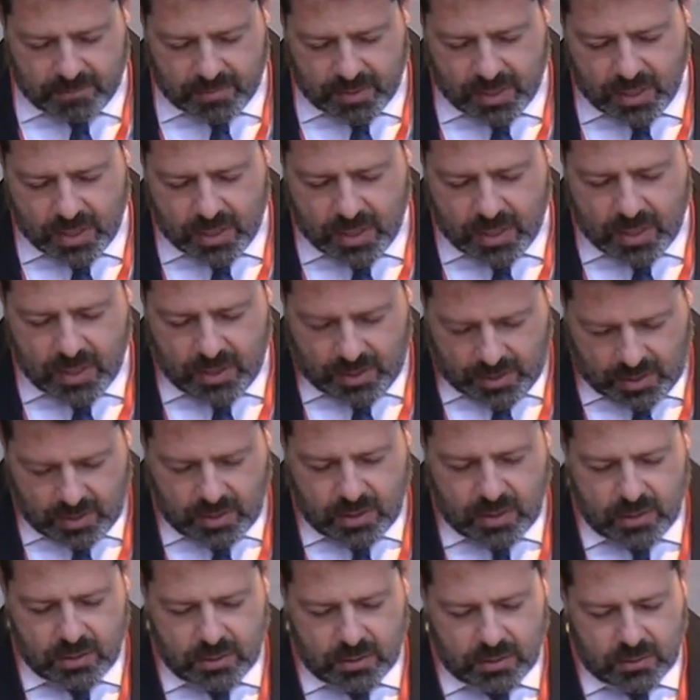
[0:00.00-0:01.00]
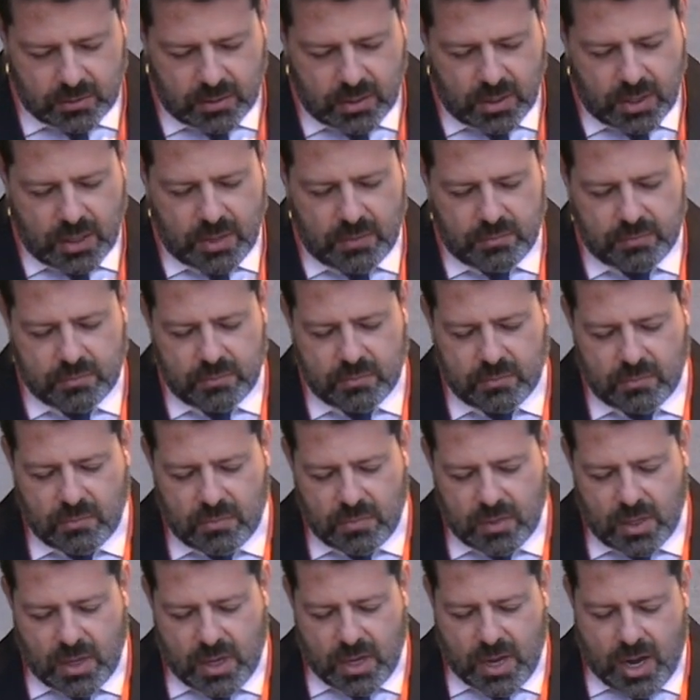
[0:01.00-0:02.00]
Yeah.
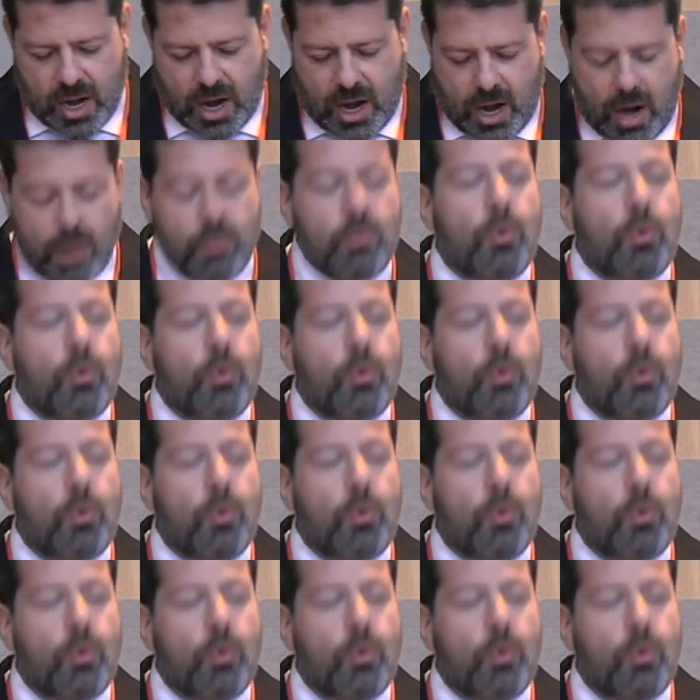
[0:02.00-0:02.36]
Our